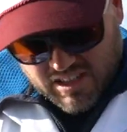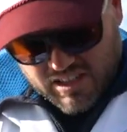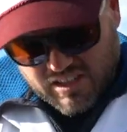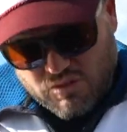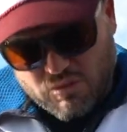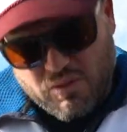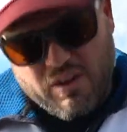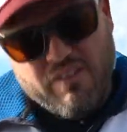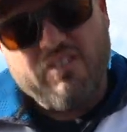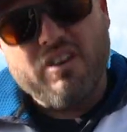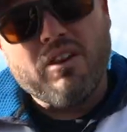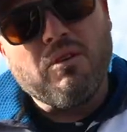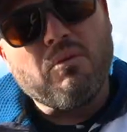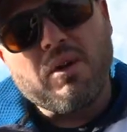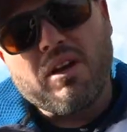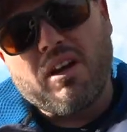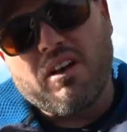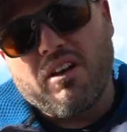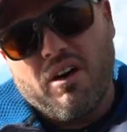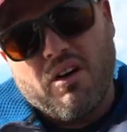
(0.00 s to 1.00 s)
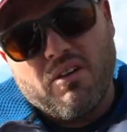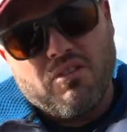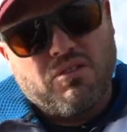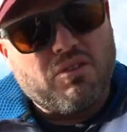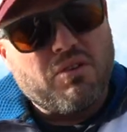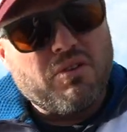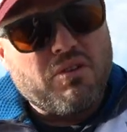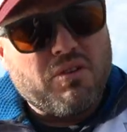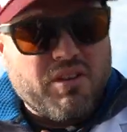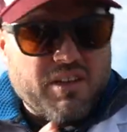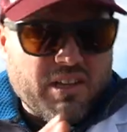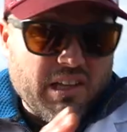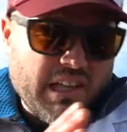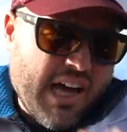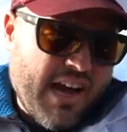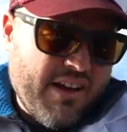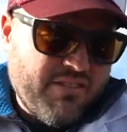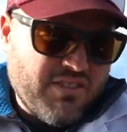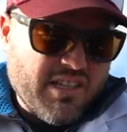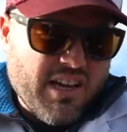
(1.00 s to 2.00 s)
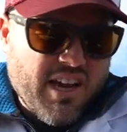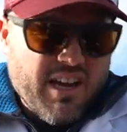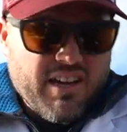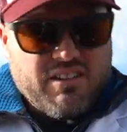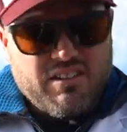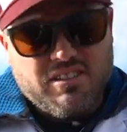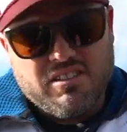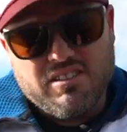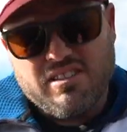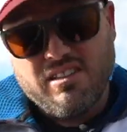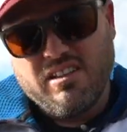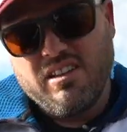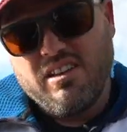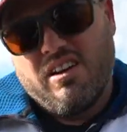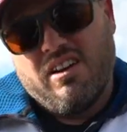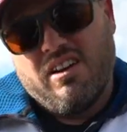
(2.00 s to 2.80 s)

this river, and we could go through the life cycles.